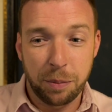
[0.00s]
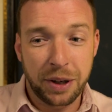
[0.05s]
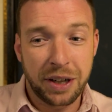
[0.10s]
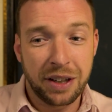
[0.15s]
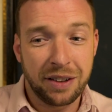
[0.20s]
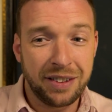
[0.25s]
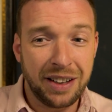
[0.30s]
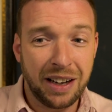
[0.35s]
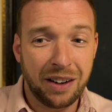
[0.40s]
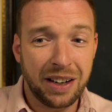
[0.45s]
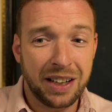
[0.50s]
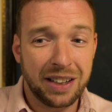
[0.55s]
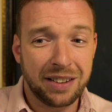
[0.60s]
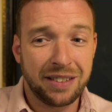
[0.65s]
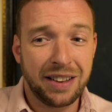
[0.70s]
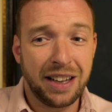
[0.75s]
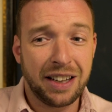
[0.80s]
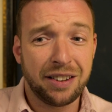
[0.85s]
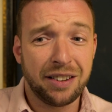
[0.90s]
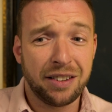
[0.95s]
because now
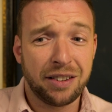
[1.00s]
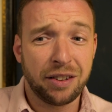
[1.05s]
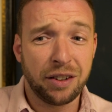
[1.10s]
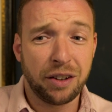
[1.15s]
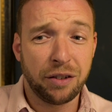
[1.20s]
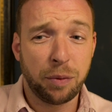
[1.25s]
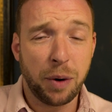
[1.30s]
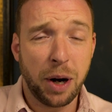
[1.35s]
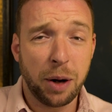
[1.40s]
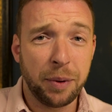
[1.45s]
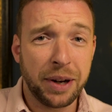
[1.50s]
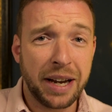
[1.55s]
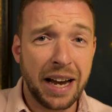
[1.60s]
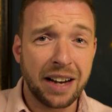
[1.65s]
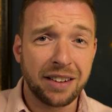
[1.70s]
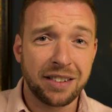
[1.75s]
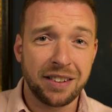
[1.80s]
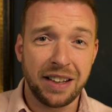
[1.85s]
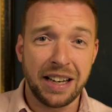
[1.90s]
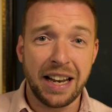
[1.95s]
this is sort of where we
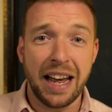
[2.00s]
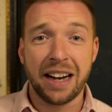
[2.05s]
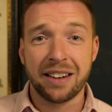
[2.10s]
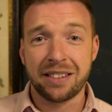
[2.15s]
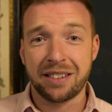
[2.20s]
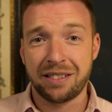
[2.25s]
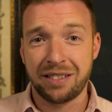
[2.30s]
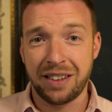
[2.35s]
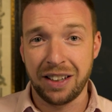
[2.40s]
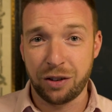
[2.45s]
get to the next